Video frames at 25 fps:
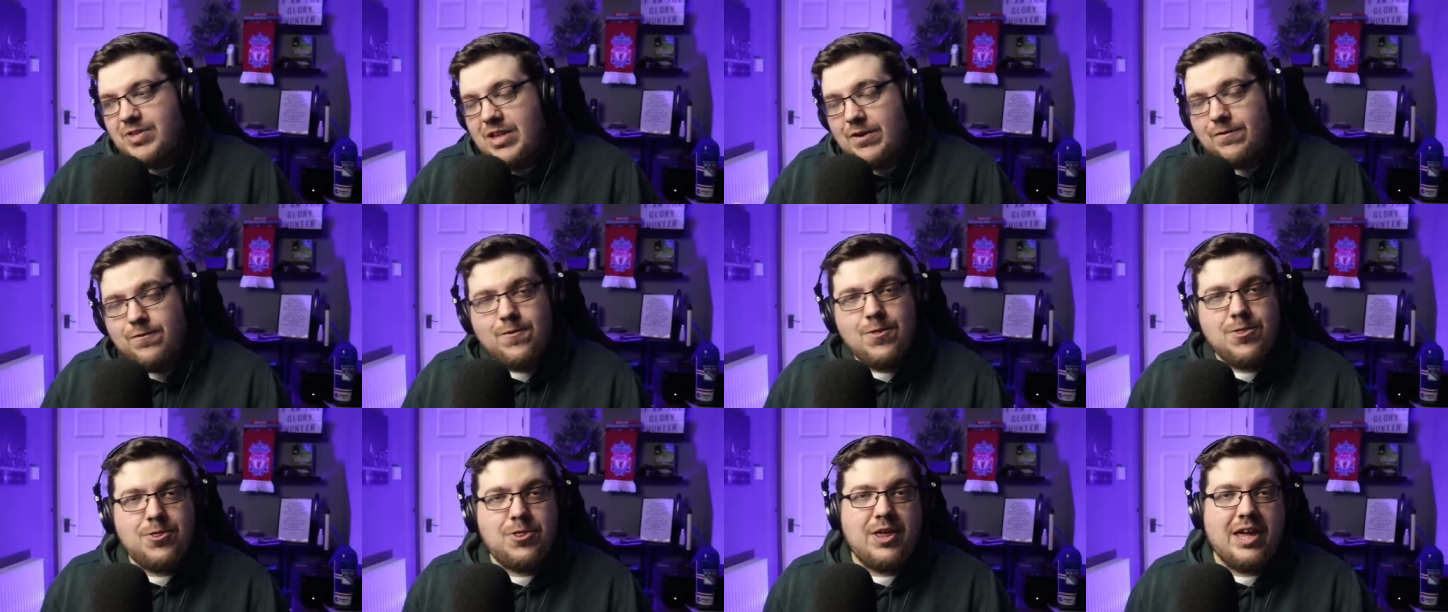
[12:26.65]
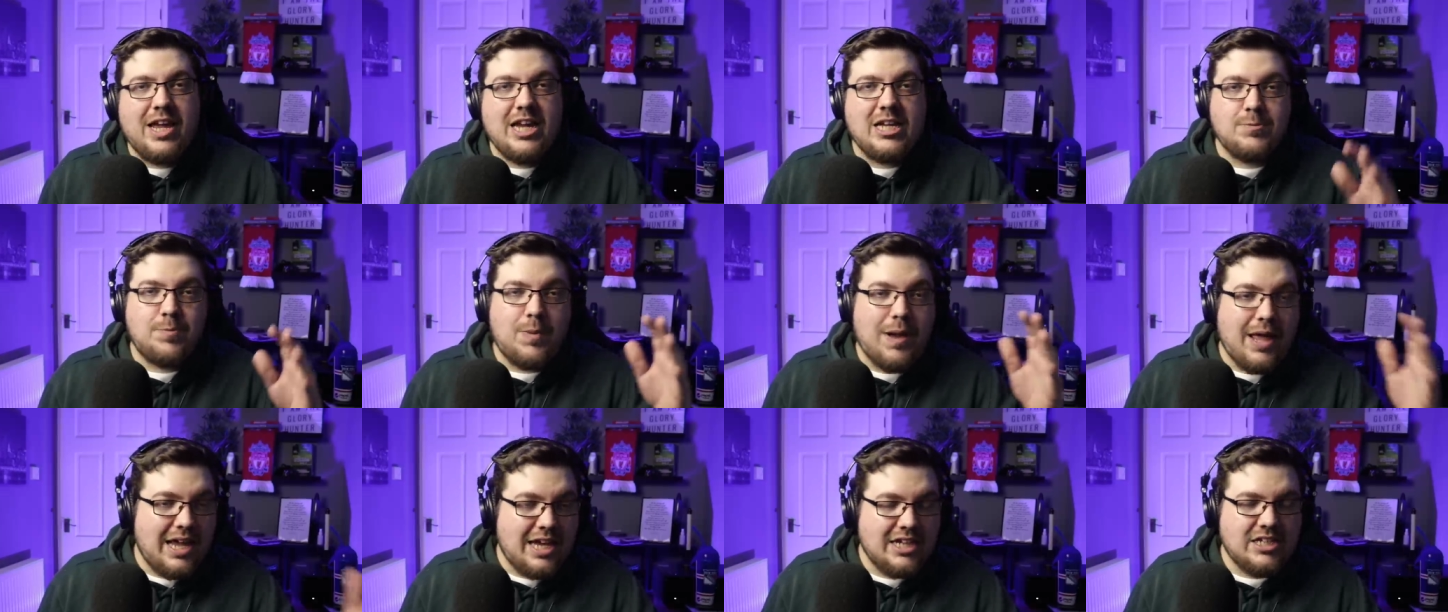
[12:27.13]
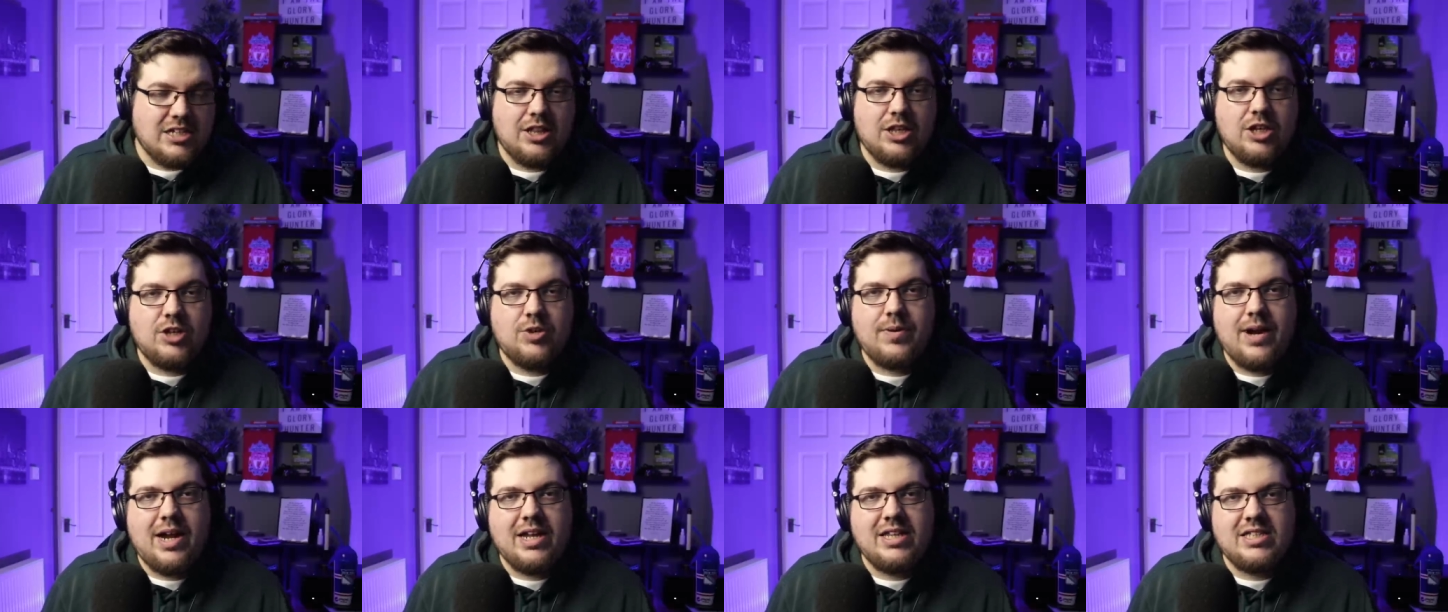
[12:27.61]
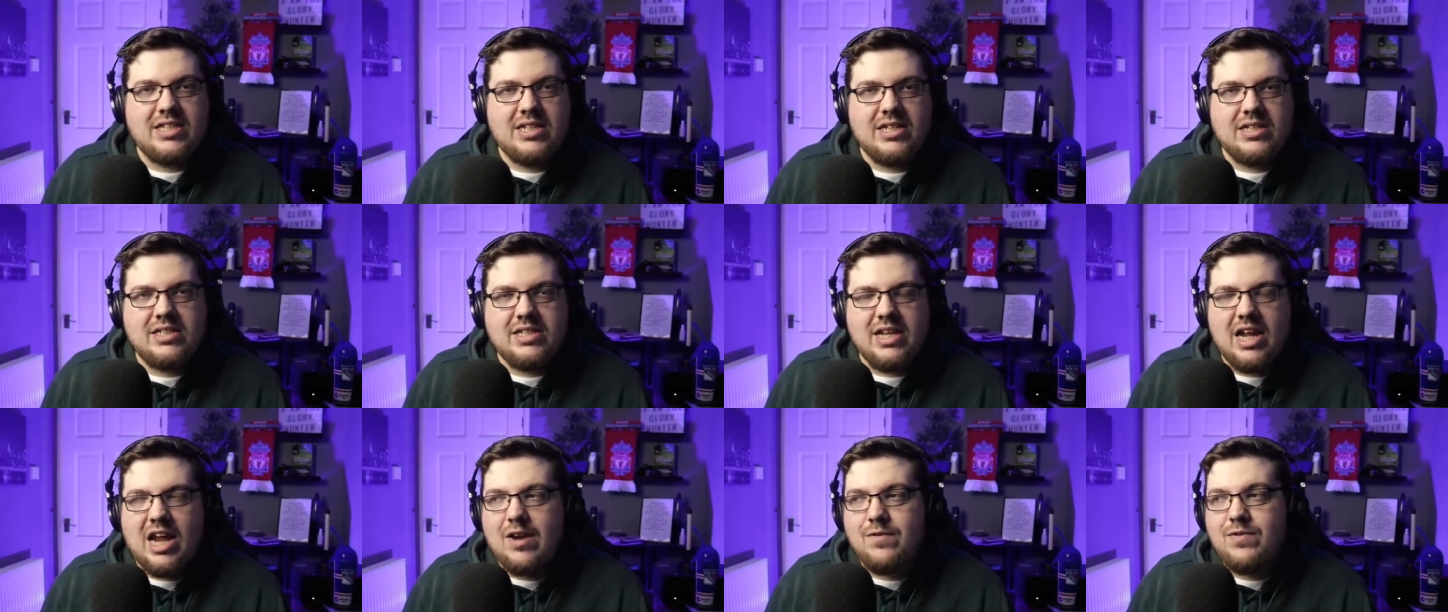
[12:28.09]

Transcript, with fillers: different things, playing as other creators.